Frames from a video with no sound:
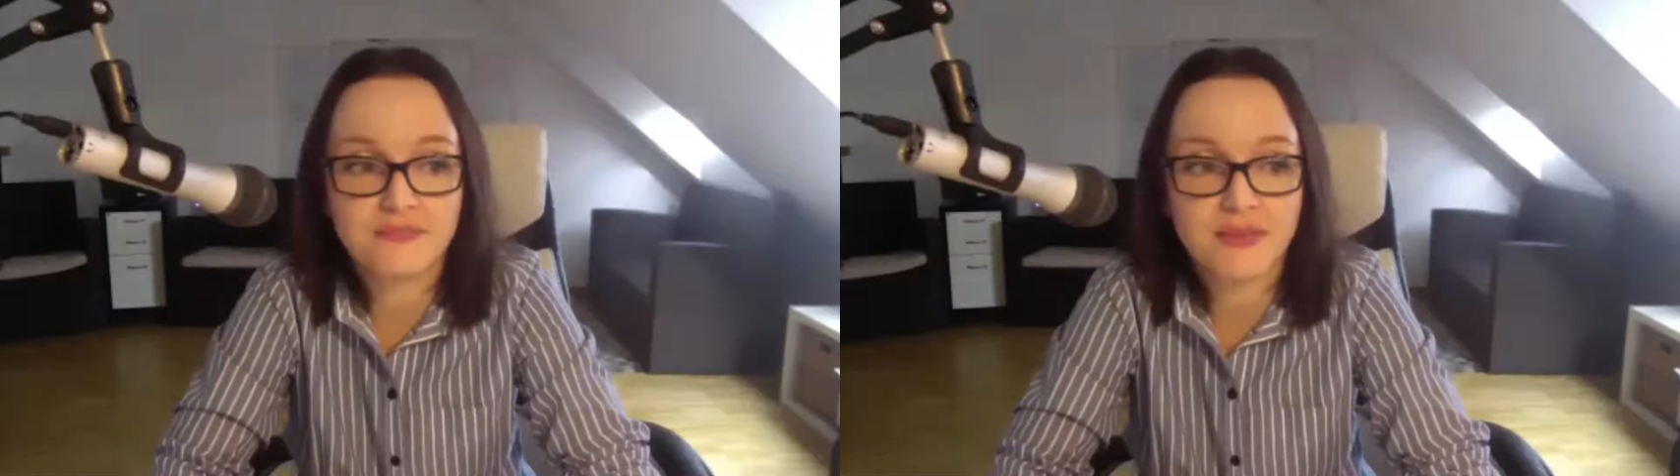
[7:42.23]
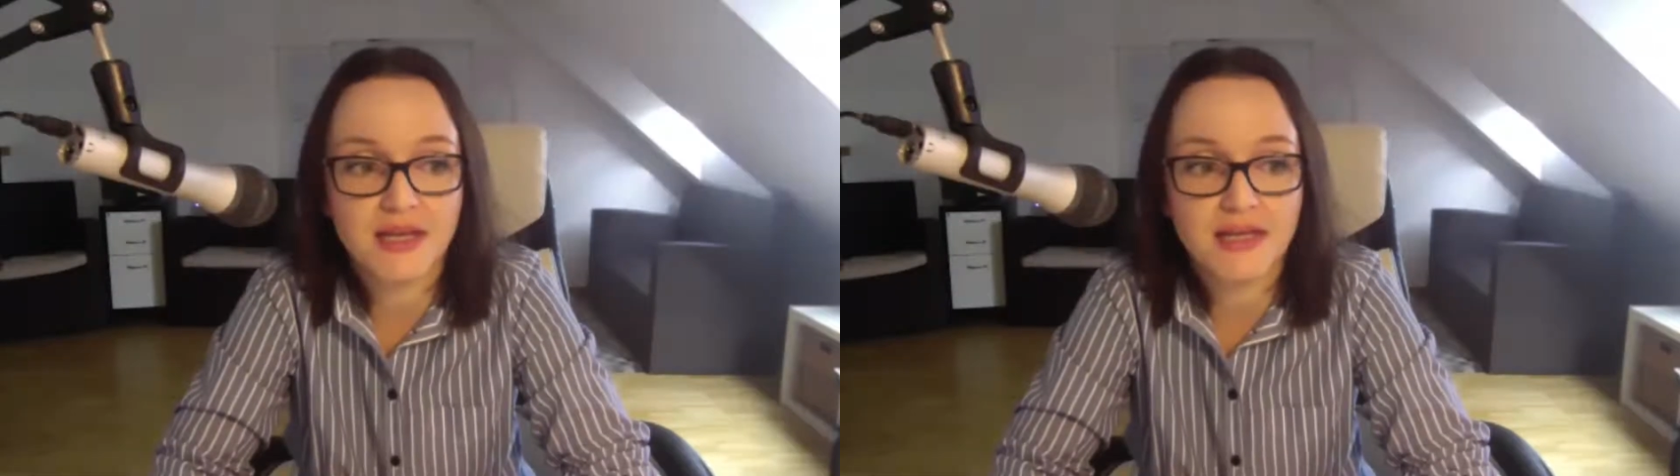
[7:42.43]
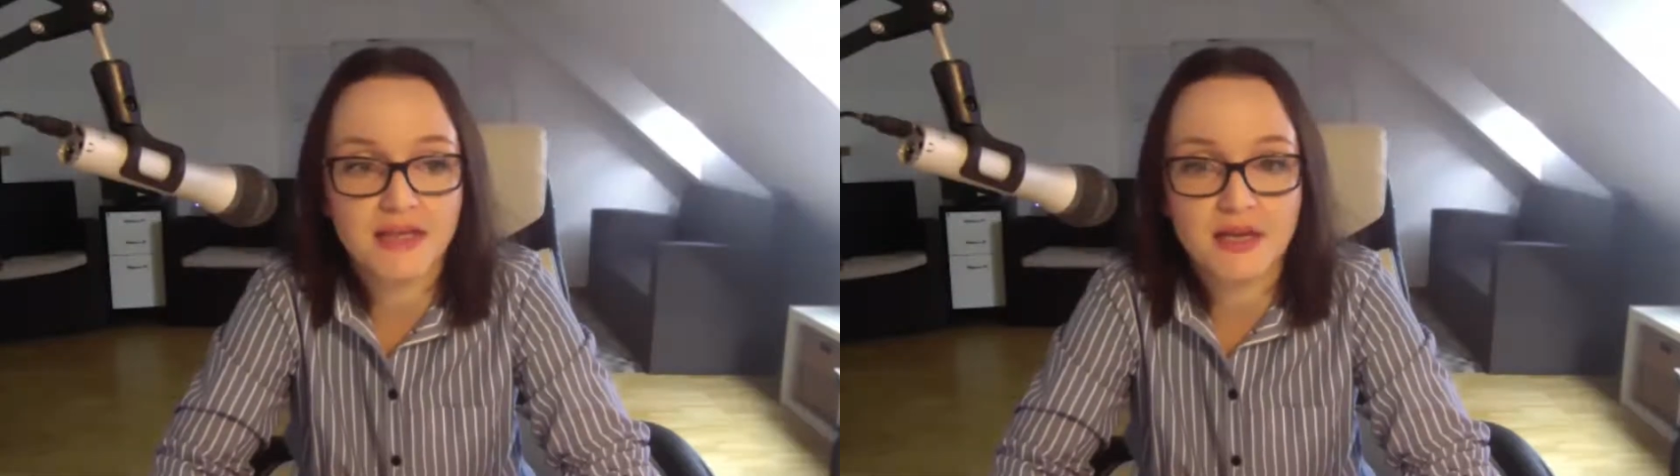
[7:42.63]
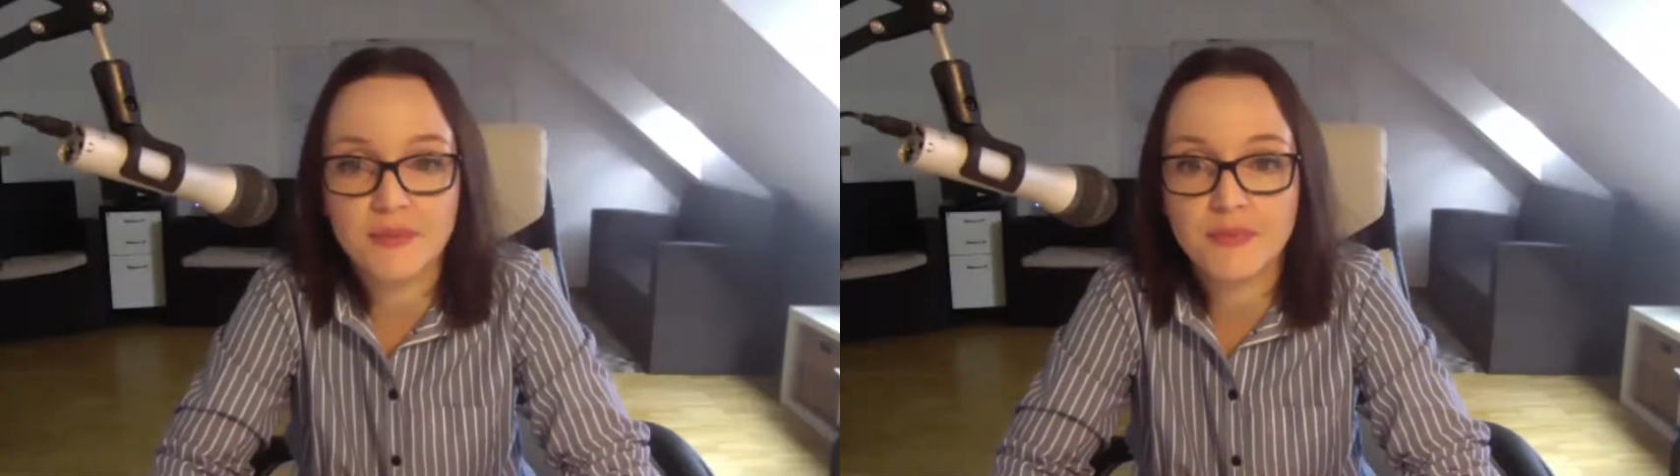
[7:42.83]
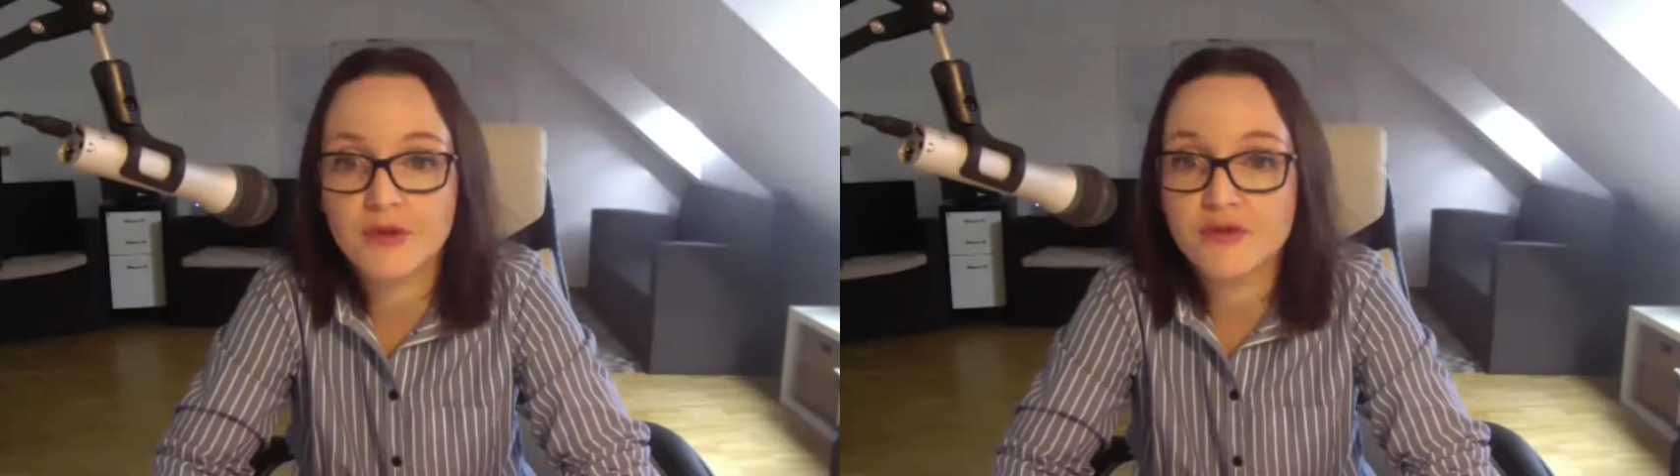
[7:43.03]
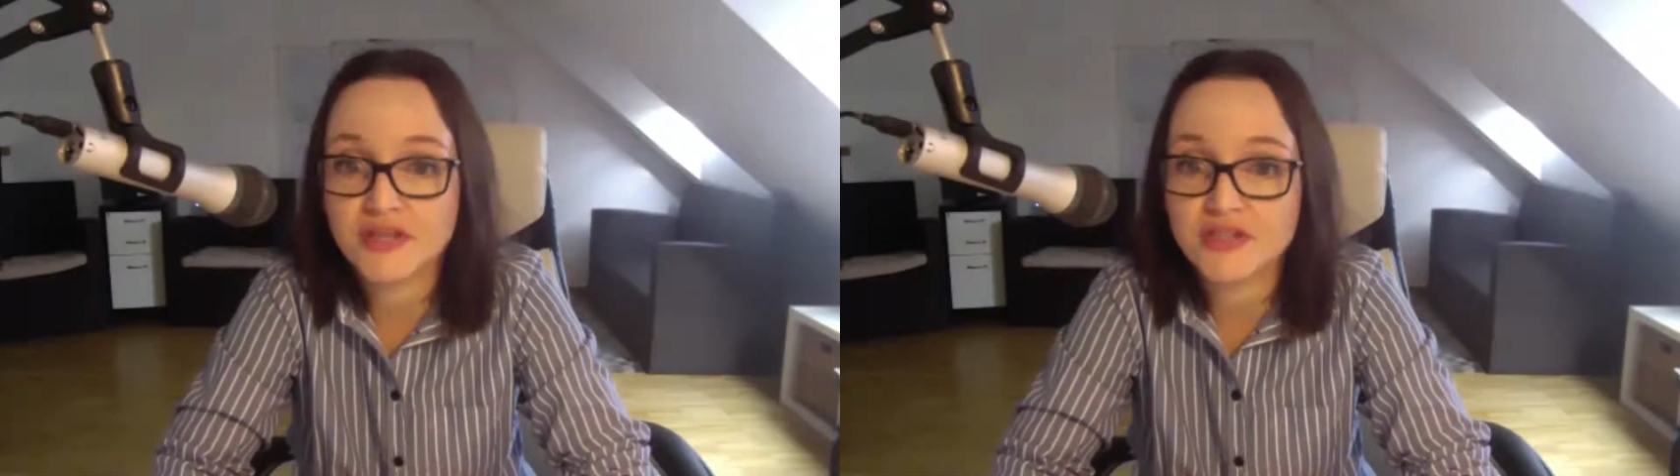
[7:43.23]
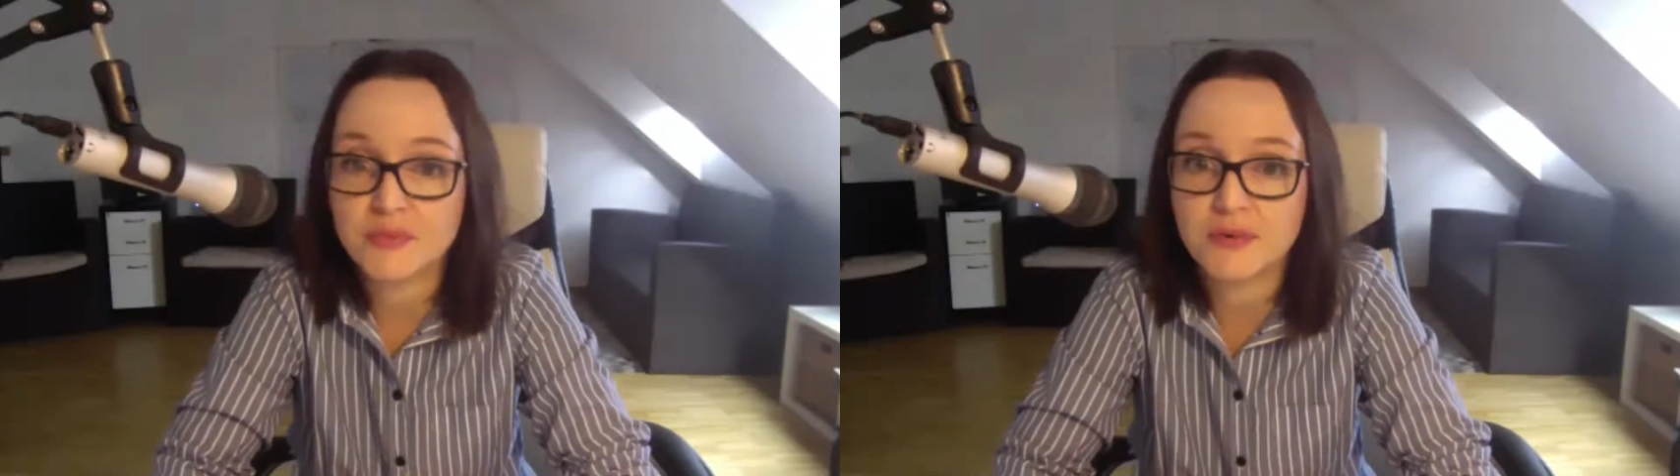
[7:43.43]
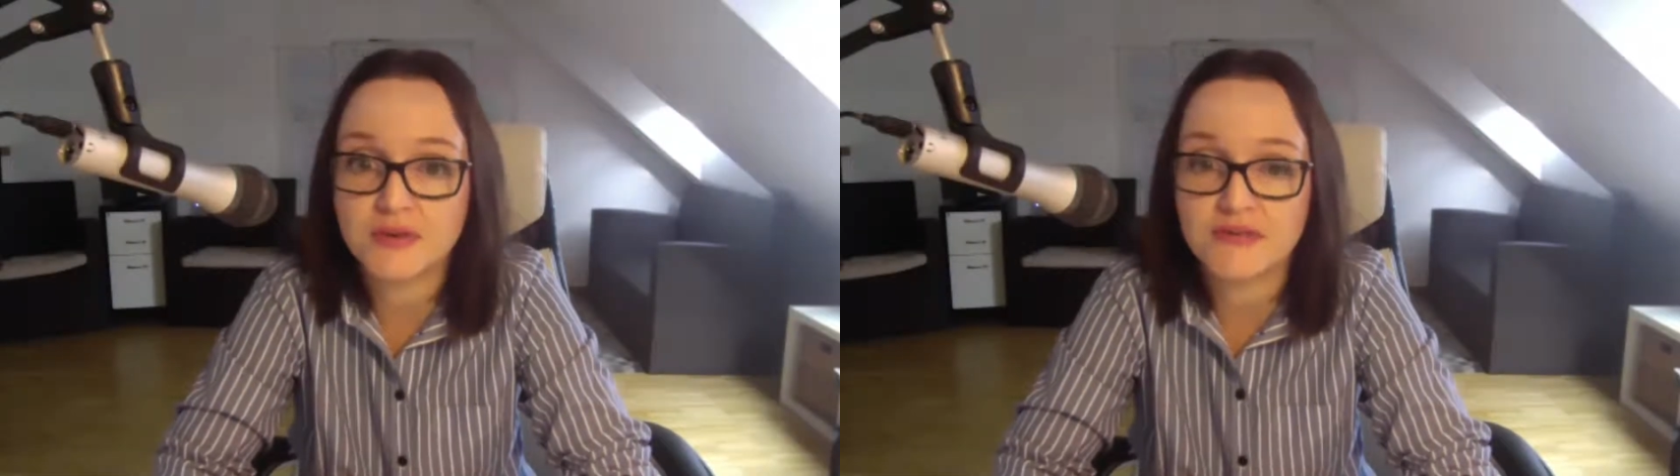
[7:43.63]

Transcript: And um, you've touched upon